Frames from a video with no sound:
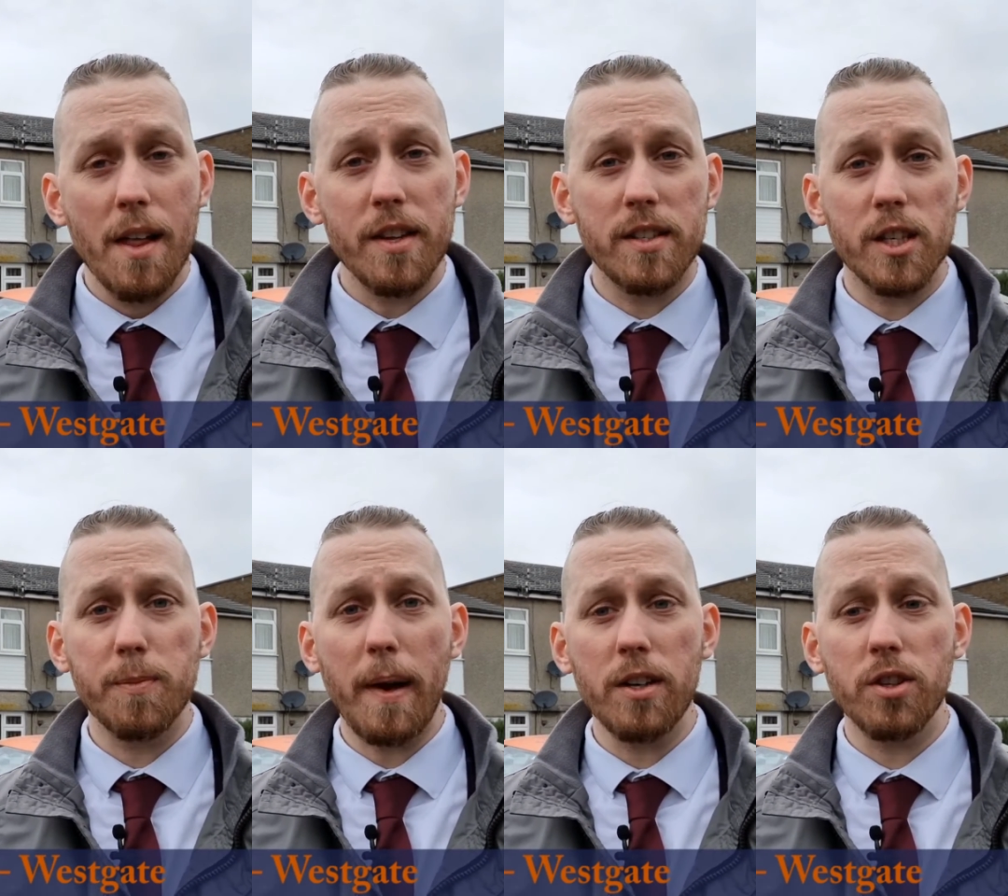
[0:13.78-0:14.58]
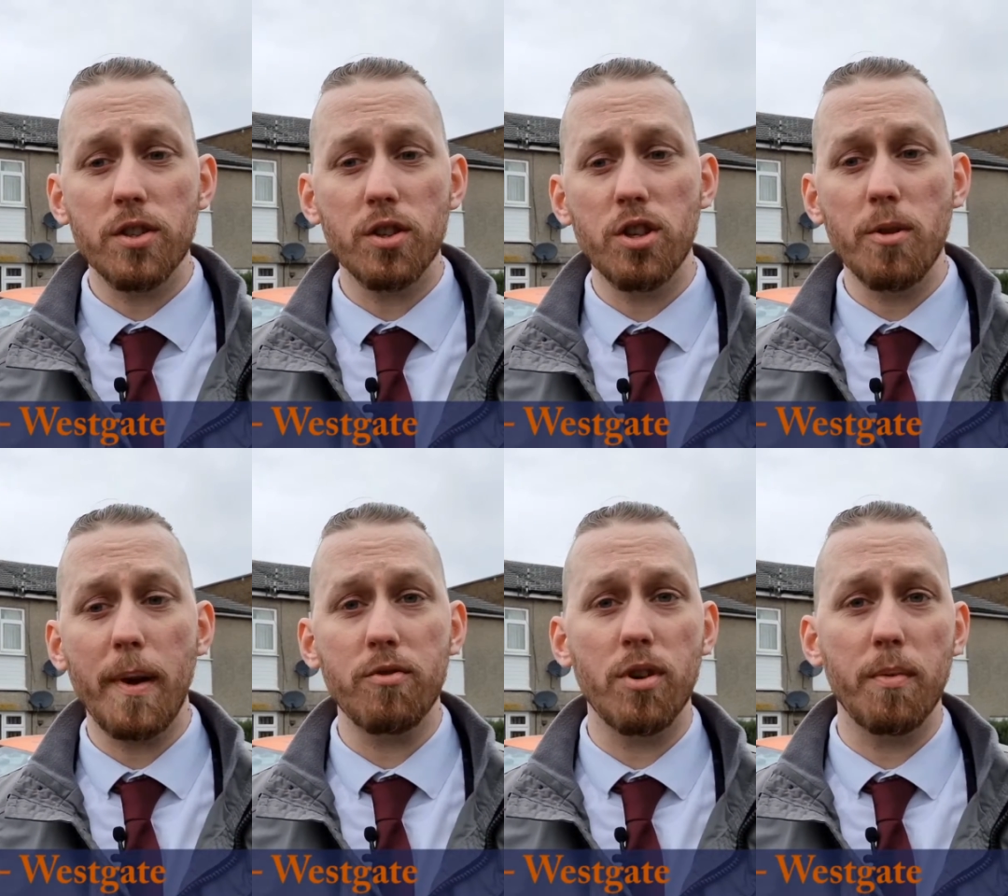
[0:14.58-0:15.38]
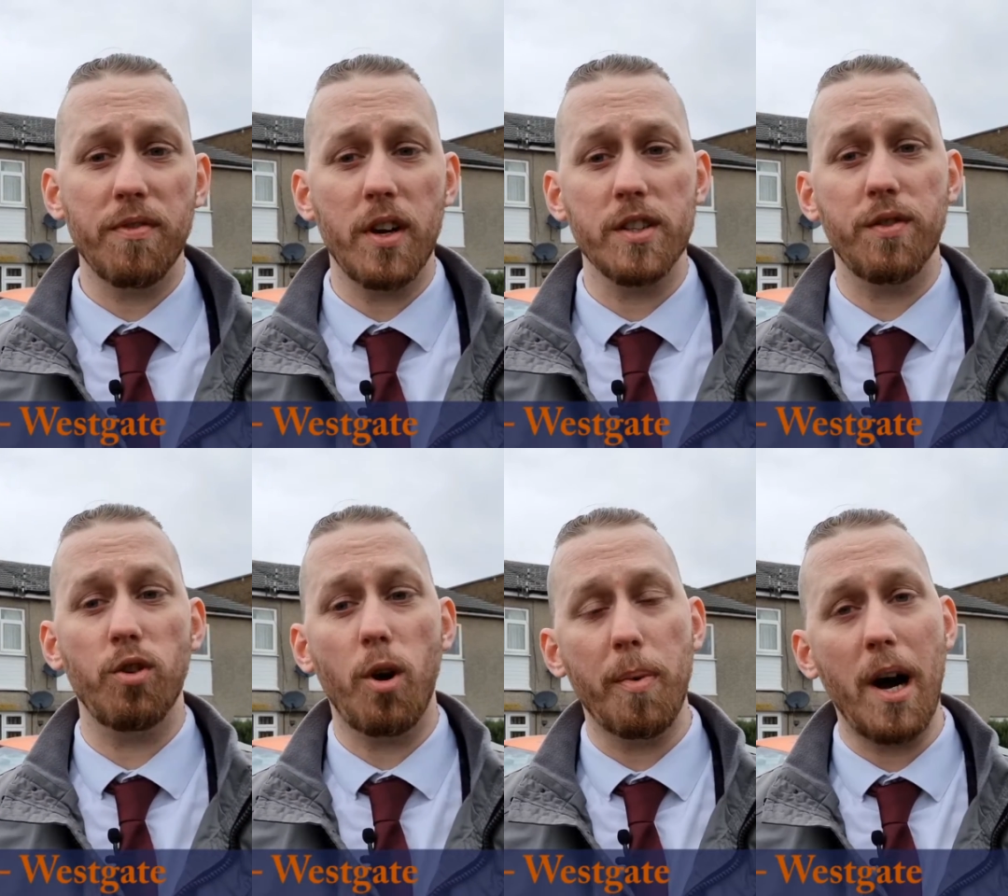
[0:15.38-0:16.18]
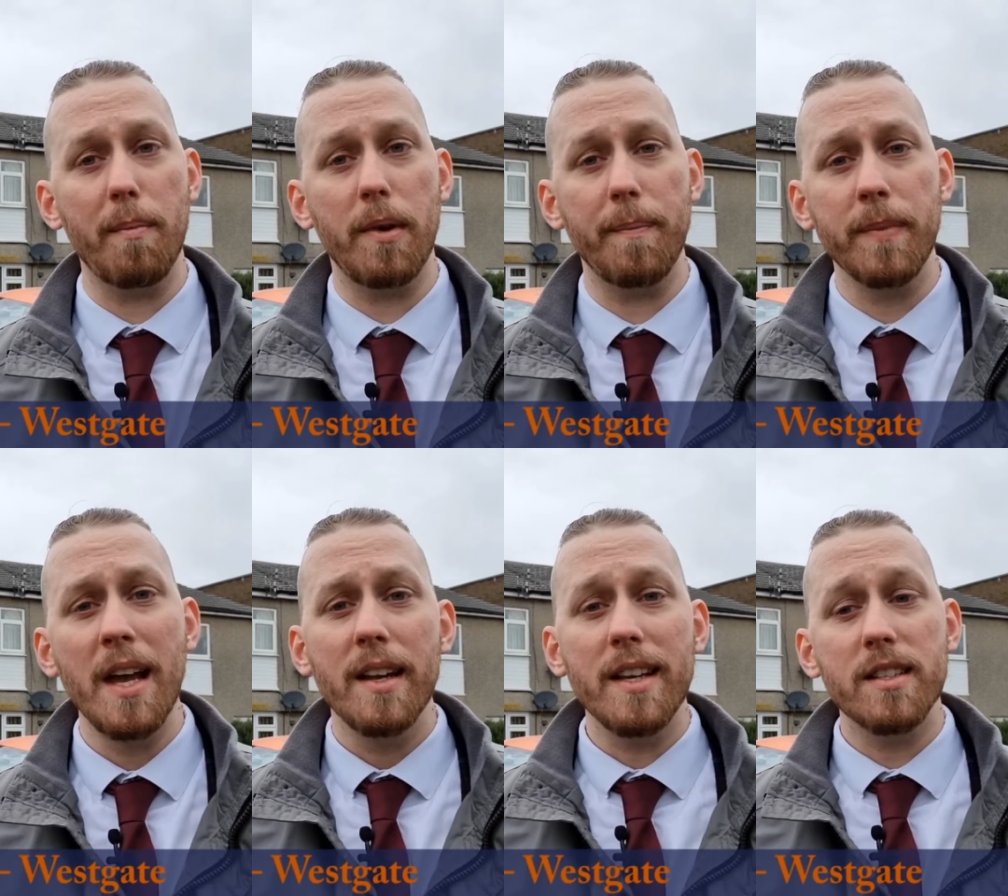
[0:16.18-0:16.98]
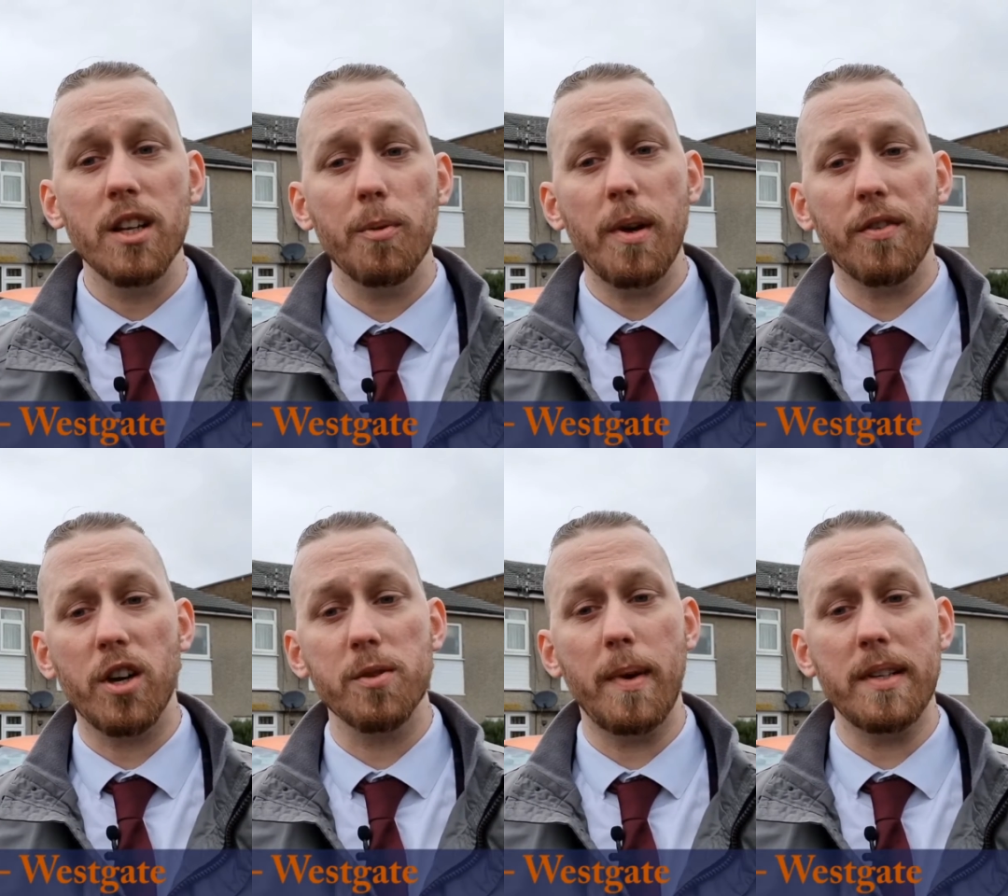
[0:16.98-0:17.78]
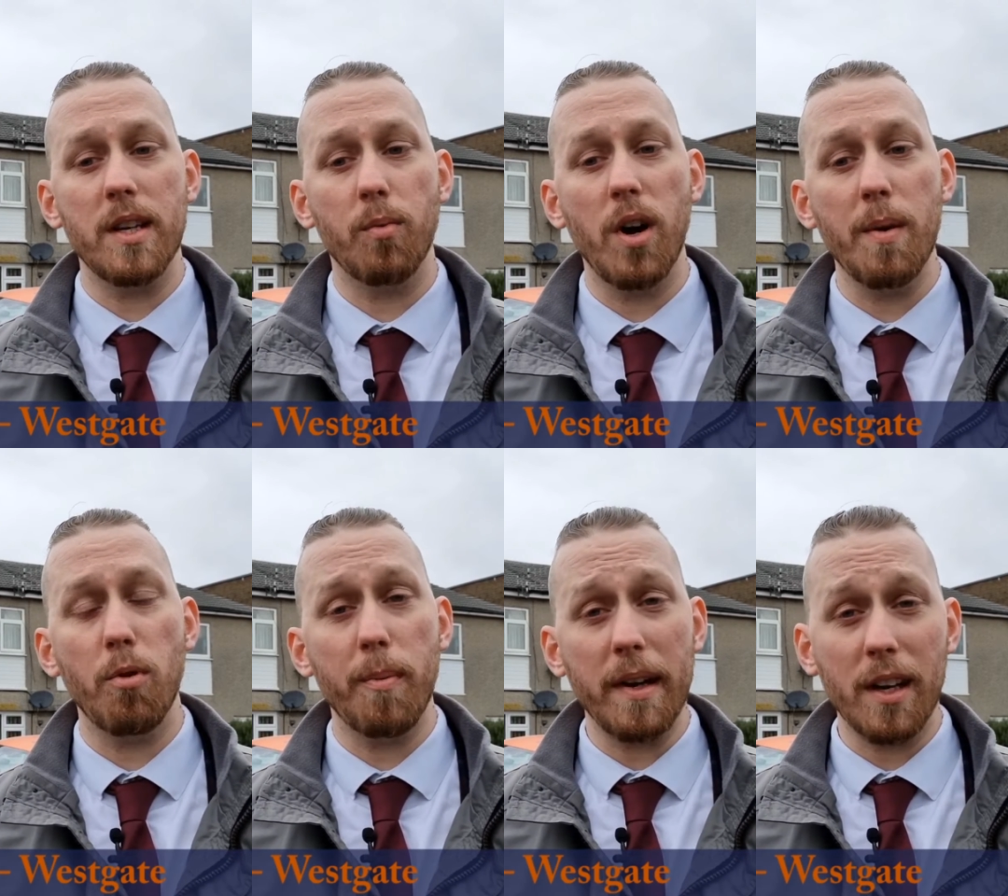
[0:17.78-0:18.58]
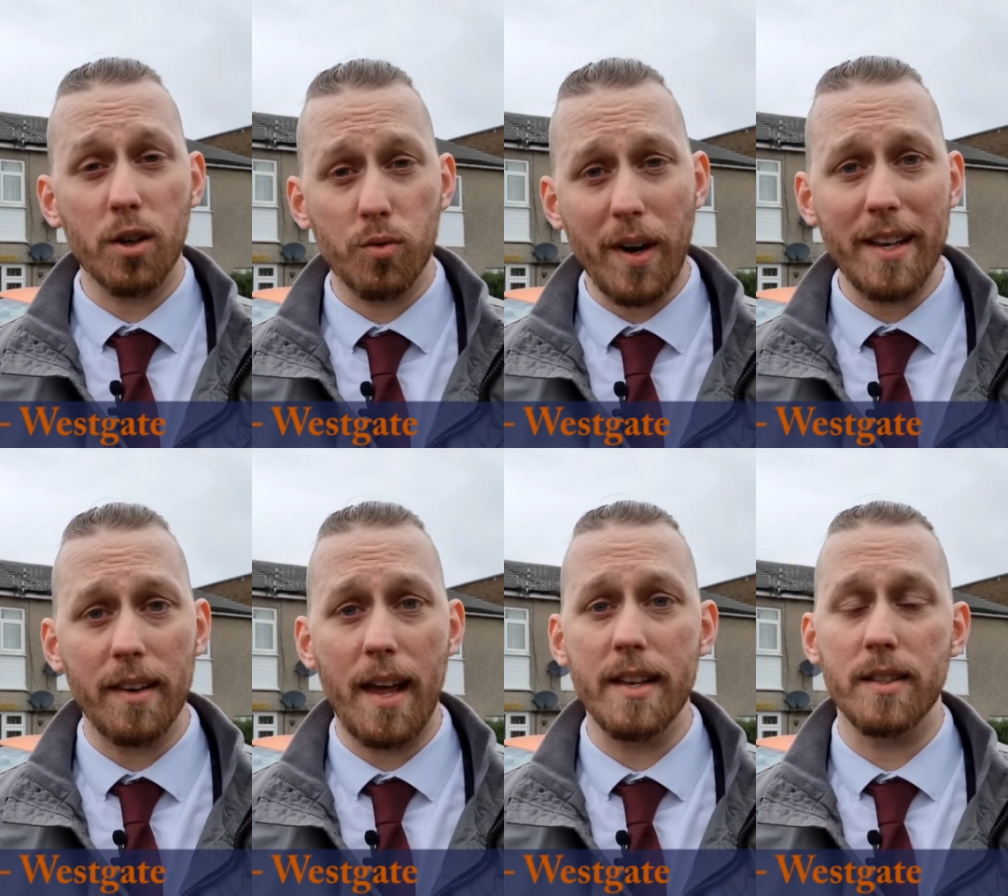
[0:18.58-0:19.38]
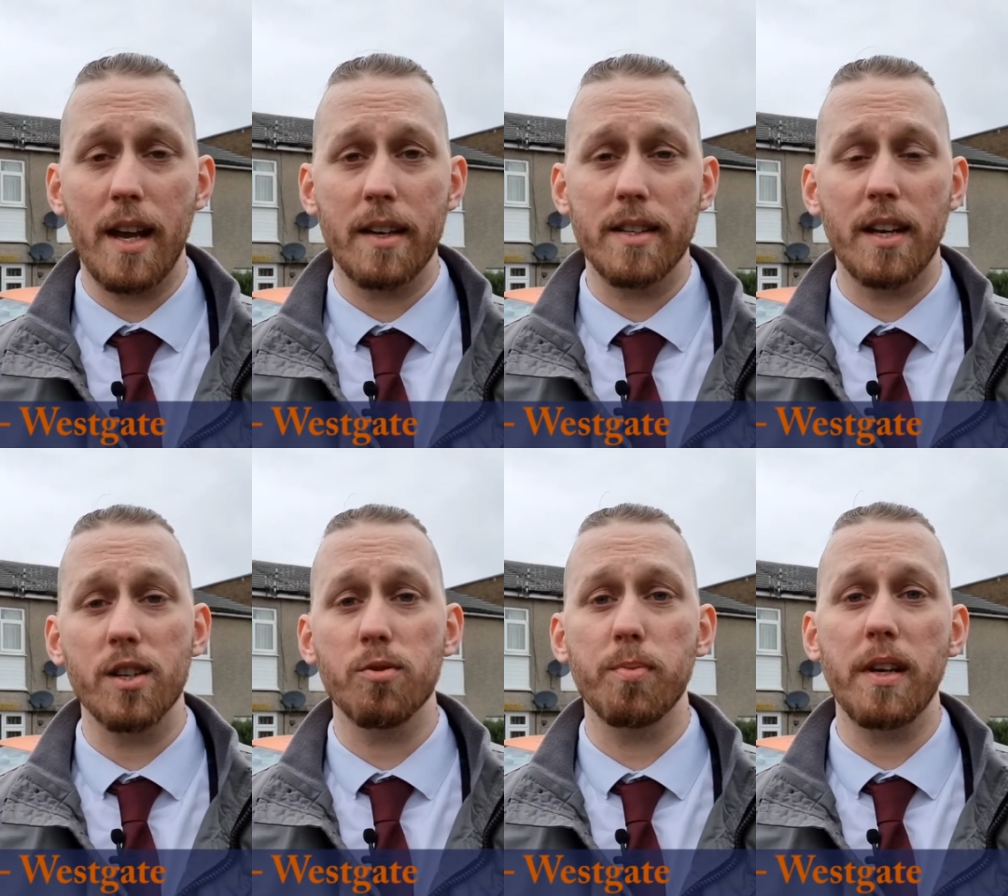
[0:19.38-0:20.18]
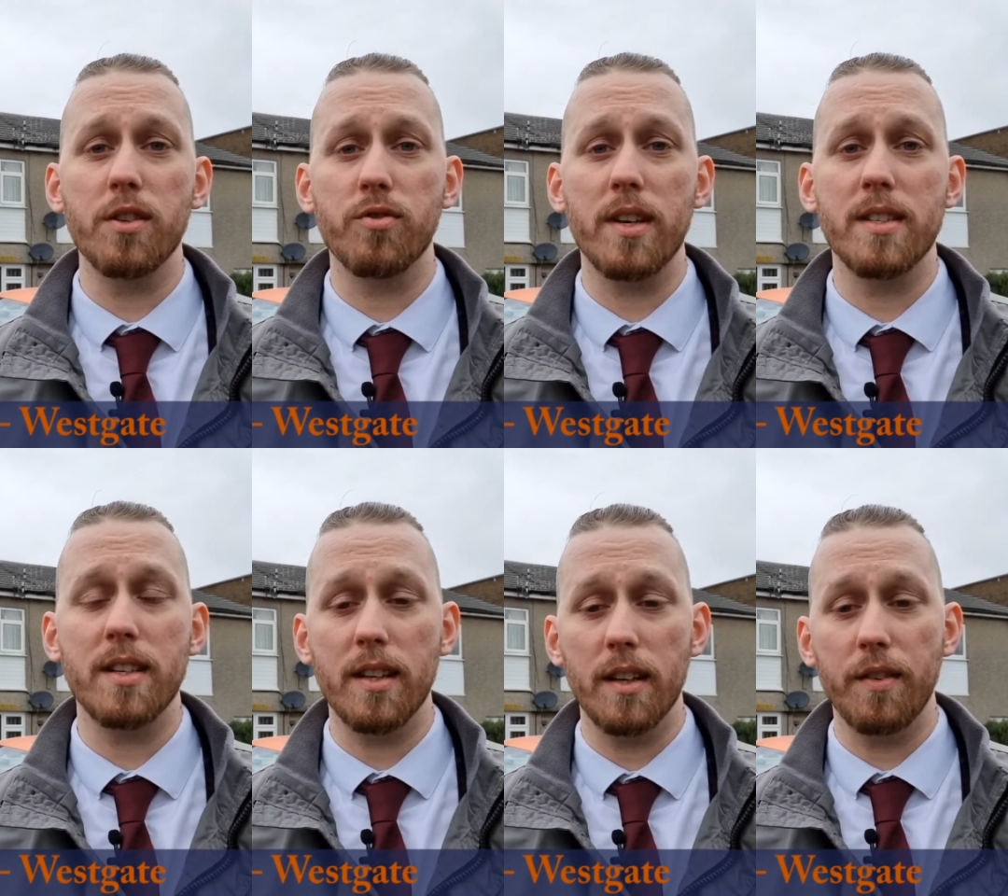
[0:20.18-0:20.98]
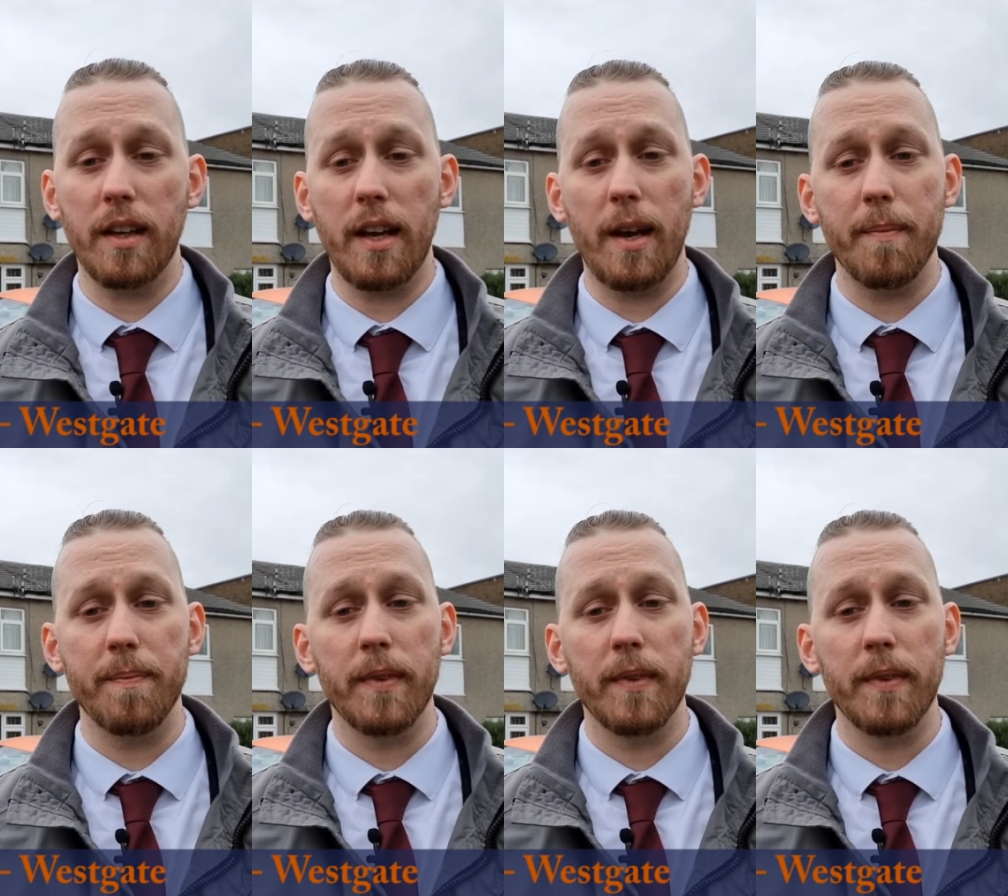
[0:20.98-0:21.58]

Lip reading: This is a spacious and 2-bedroom first floor apartment. It needs a little bit of cosmetic work, but would make a great let and tenants would be interested in living here.